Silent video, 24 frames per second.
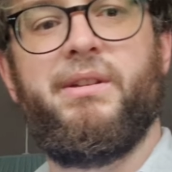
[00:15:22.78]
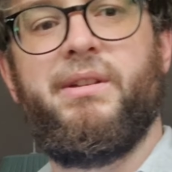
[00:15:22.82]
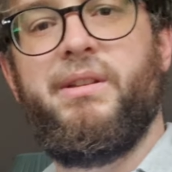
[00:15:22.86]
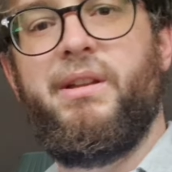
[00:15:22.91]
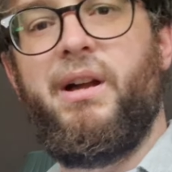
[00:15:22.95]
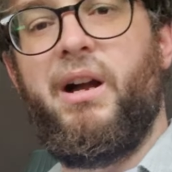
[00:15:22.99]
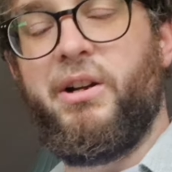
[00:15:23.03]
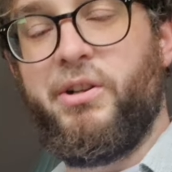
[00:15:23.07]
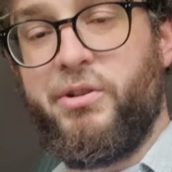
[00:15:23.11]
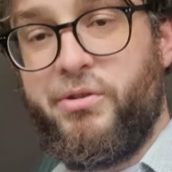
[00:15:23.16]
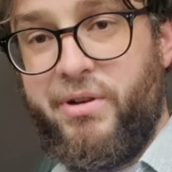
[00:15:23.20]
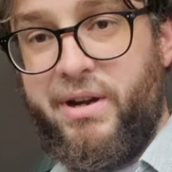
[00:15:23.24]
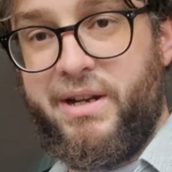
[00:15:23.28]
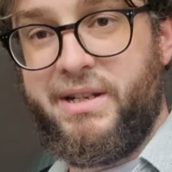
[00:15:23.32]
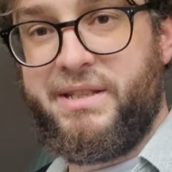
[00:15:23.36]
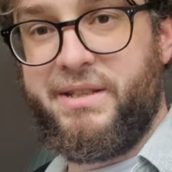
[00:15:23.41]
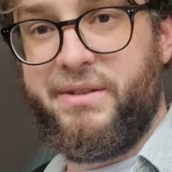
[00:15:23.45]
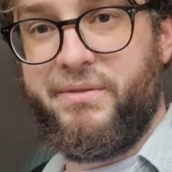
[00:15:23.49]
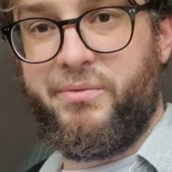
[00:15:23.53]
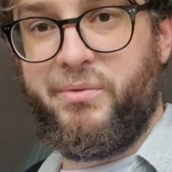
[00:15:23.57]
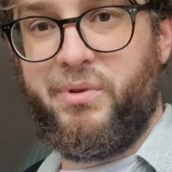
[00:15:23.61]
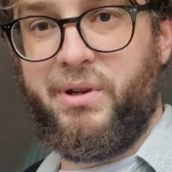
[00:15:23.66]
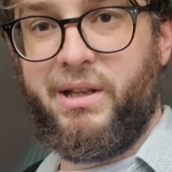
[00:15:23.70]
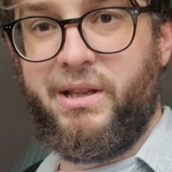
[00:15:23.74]
our
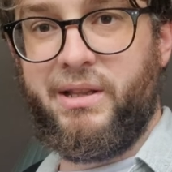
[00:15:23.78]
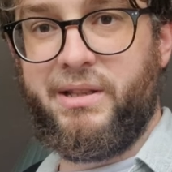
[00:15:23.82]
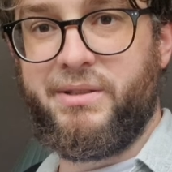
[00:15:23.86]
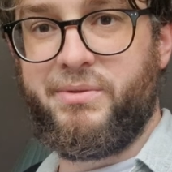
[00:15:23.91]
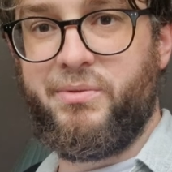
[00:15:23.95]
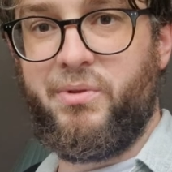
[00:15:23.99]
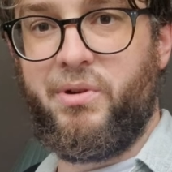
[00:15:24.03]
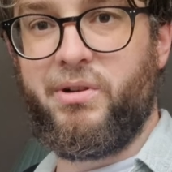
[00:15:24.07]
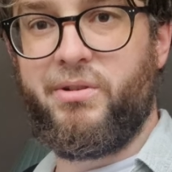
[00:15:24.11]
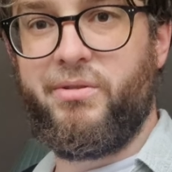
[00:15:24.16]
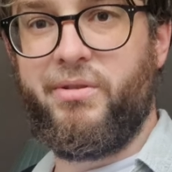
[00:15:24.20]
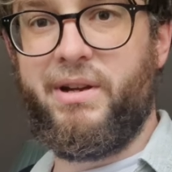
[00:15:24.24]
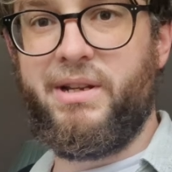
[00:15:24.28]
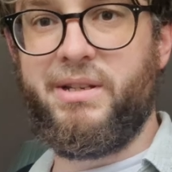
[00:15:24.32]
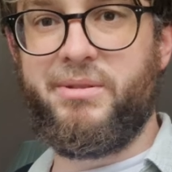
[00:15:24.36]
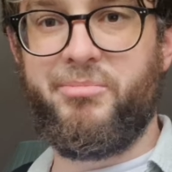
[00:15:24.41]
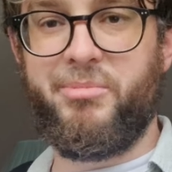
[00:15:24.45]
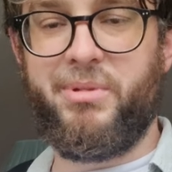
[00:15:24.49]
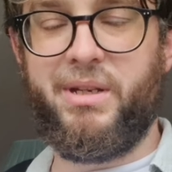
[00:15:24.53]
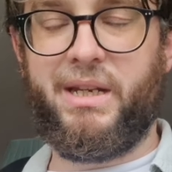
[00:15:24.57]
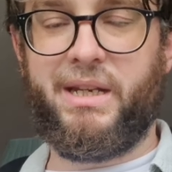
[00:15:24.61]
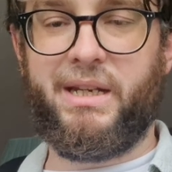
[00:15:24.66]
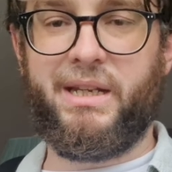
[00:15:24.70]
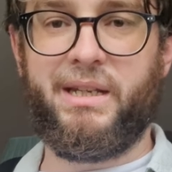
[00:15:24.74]
creative will is what creates
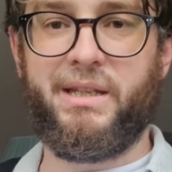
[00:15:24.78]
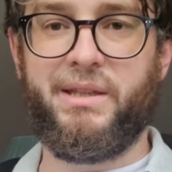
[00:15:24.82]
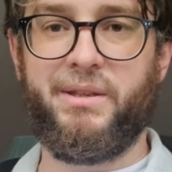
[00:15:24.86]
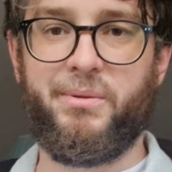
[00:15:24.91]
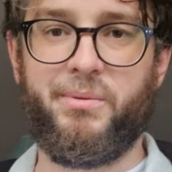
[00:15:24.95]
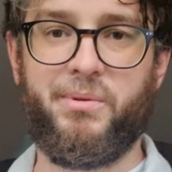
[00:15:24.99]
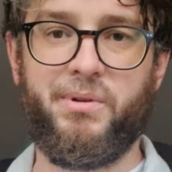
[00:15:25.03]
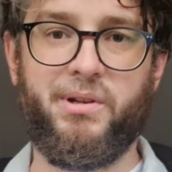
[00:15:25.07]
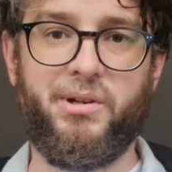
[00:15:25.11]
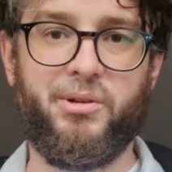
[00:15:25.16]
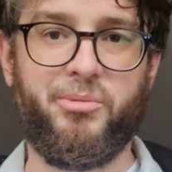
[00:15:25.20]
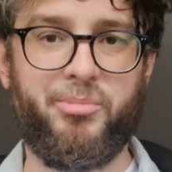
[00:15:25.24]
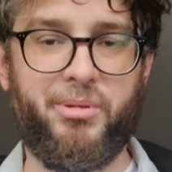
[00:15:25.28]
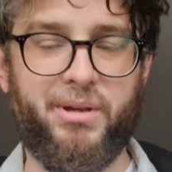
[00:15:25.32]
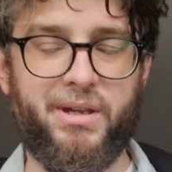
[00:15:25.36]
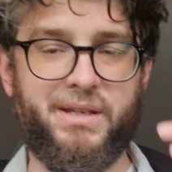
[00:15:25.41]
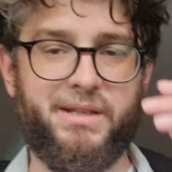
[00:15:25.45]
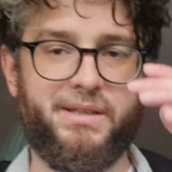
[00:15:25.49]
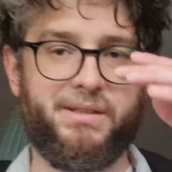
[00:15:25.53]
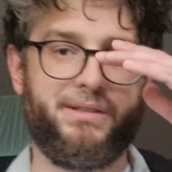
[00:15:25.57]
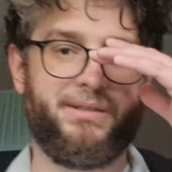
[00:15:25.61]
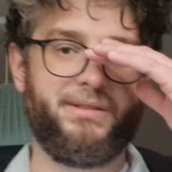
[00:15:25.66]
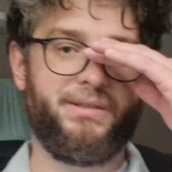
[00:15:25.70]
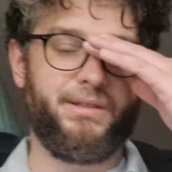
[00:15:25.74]
meaning in the world
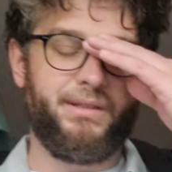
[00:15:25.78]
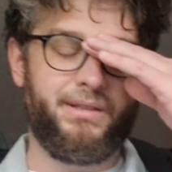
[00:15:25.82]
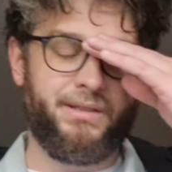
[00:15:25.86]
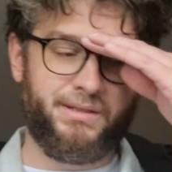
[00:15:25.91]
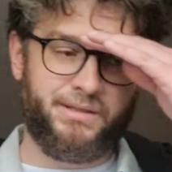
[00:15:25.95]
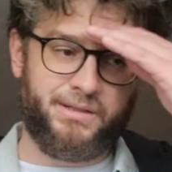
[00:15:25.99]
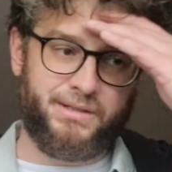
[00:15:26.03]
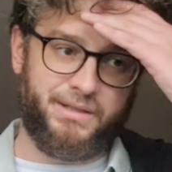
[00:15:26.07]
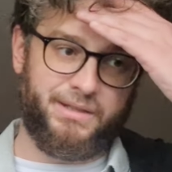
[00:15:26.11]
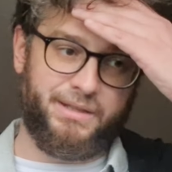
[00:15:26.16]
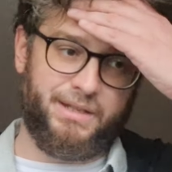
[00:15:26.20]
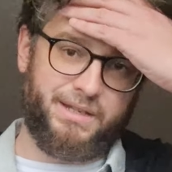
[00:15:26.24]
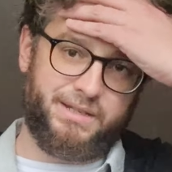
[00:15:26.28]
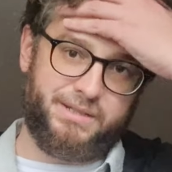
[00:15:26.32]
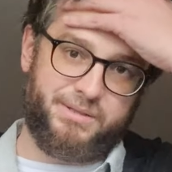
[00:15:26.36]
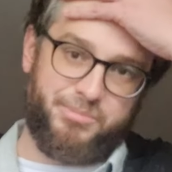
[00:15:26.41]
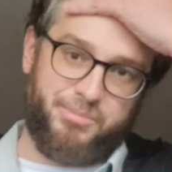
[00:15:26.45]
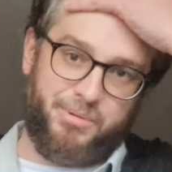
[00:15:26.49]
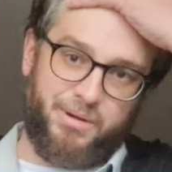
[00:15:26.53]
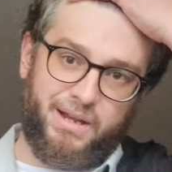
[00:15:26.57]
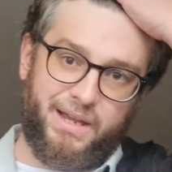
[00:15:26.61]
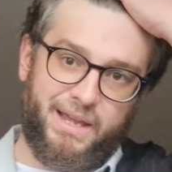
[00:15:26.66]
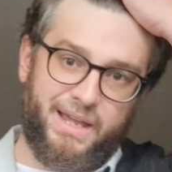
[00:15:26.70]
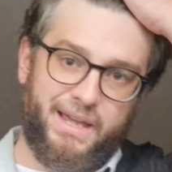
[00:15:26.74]
basically and that's
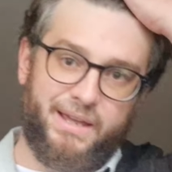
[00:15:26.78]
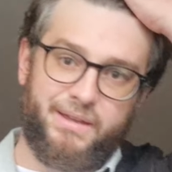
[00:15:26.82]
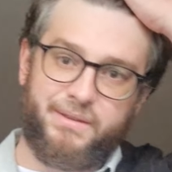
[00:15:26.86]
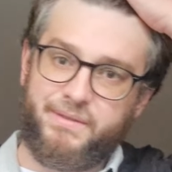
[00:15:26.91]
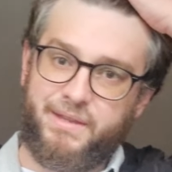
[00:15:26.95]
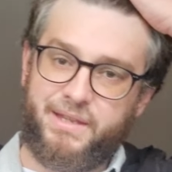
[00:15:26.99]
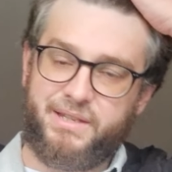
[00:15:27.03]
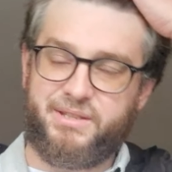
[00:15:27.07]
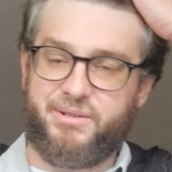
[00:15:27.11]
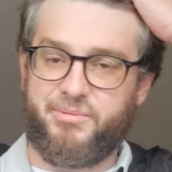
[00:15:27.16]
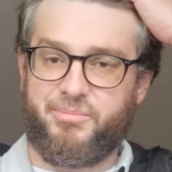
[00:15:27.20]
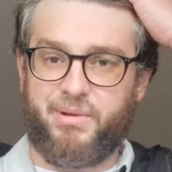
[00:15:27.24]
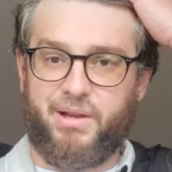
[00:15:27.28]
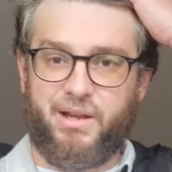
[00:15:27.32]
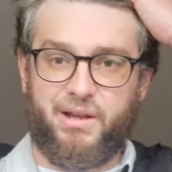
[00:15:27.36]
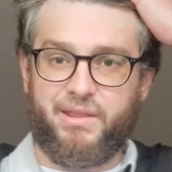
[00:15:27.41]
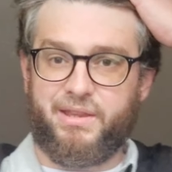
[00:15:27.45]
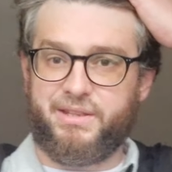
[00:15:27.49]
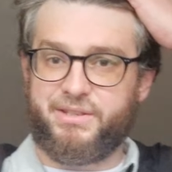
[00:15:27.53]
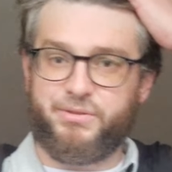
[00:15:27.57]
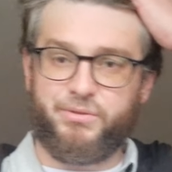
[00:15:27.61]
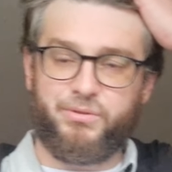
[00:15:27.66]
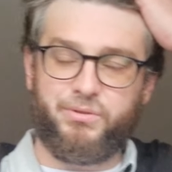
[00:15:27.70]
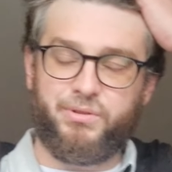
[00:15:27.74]
about it that's about
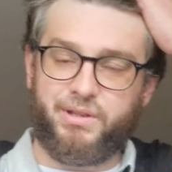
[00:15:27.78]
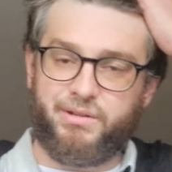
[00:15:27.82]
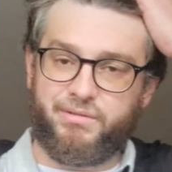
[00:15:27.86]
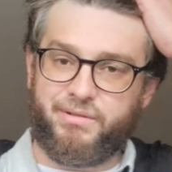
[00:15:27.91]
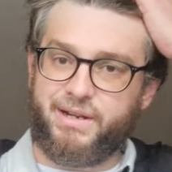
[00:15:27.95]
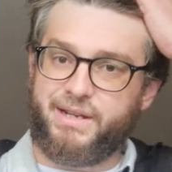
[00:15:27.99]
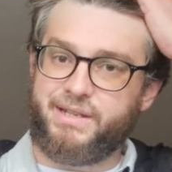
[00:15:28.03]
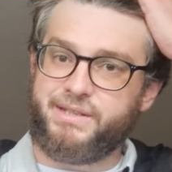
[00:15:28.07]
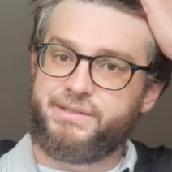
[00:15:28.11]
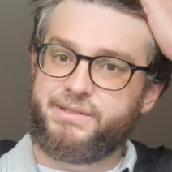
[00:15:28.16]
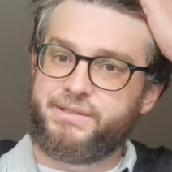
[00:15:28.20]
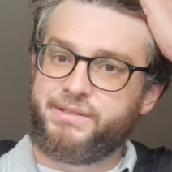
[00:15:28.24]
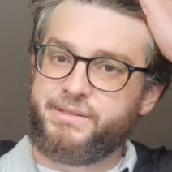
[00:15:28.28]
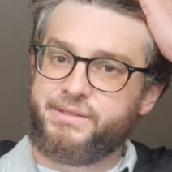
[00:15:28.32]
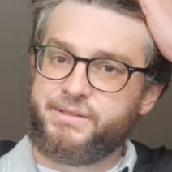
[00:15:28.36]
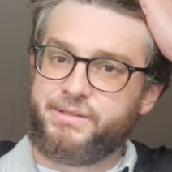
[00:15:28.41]
that's all there is